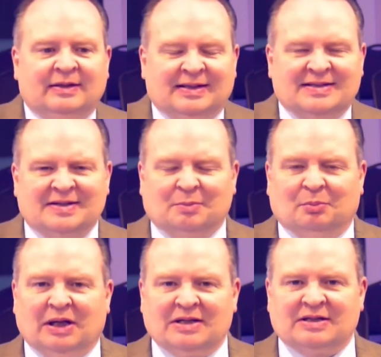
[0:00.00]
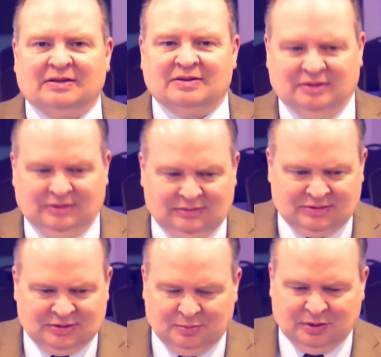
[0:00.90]
It's such a blessing to
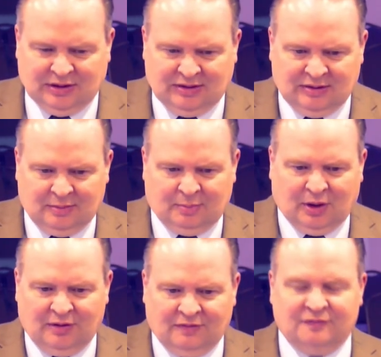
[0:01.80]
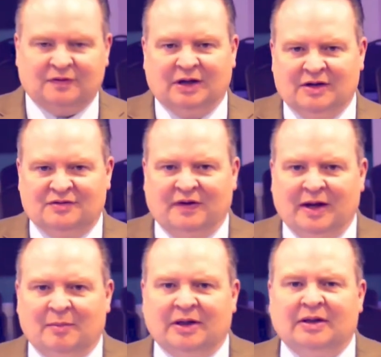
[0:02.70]
be a part of God's
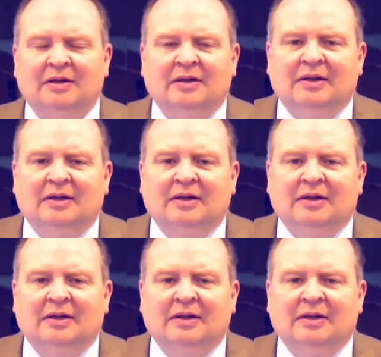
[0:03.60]
family